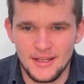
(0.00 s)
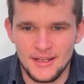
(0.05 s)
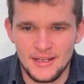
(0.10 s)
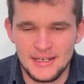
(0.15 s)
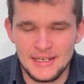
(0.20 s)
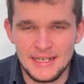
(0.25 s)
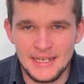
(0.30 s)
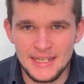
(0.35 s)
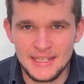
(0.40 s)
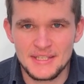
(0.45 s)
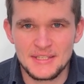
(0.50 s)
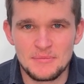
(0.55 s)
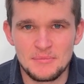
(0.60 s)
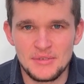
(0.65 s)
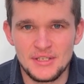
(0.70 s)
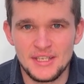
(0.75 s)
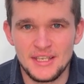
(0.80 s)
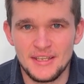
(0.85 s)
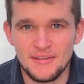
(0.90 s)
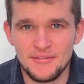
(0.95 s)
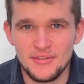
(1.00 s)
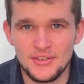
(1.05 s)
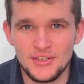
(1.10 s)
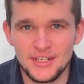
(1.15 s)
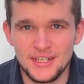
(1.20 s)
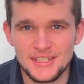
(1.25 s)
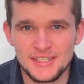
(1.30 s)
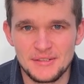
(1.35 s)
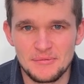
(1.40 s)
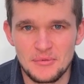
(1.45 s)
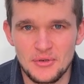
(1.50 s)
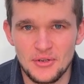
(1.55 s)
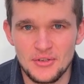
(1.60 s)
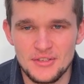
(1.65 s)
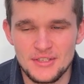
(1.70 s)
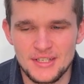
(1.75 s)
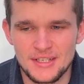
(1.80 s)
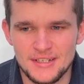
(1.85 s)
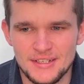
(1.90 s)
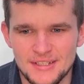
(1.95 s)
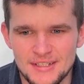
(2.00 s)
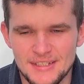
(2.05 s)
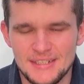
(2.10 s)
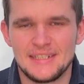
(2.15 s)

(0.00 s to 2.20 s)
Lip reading: let me give you guys some content.